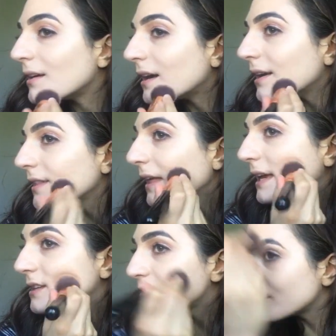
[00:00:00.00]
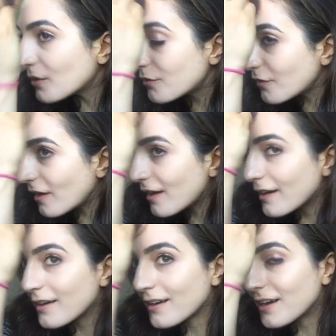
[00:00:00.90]
I like it so
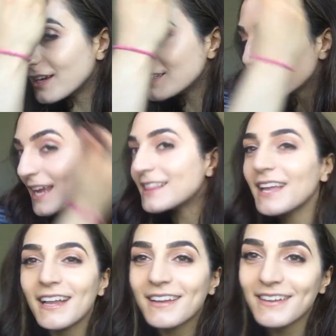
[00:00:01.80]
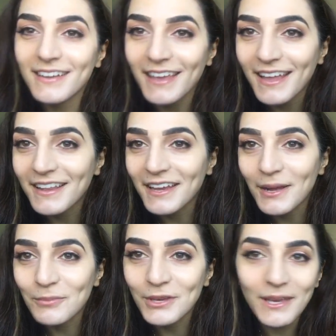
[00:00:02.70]
far. I just hate that, again, like
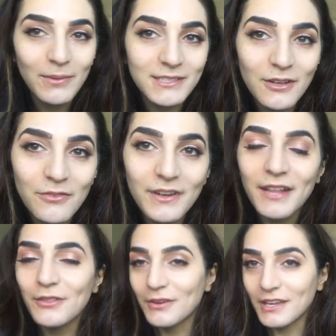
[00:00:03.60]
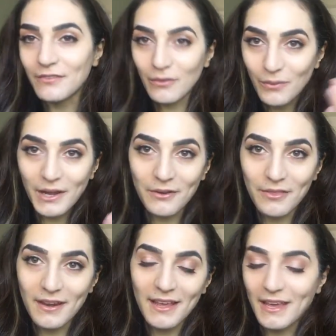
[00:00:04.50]
I'm looking at myself and I look even whiter
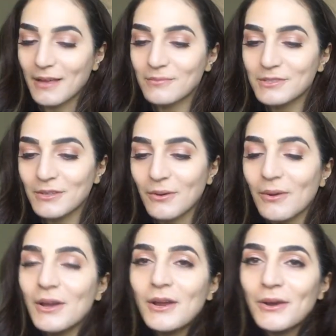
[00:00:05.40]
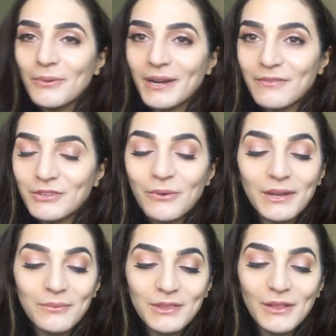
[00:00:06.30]
than I am. So we're gonna have to go
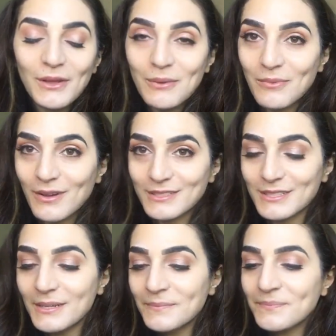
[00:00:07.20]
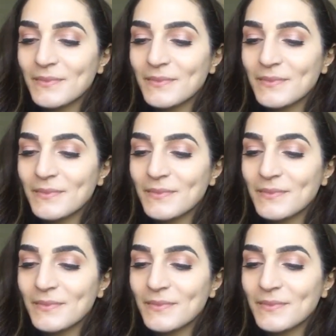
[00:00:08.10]
in with a lot of bronzer.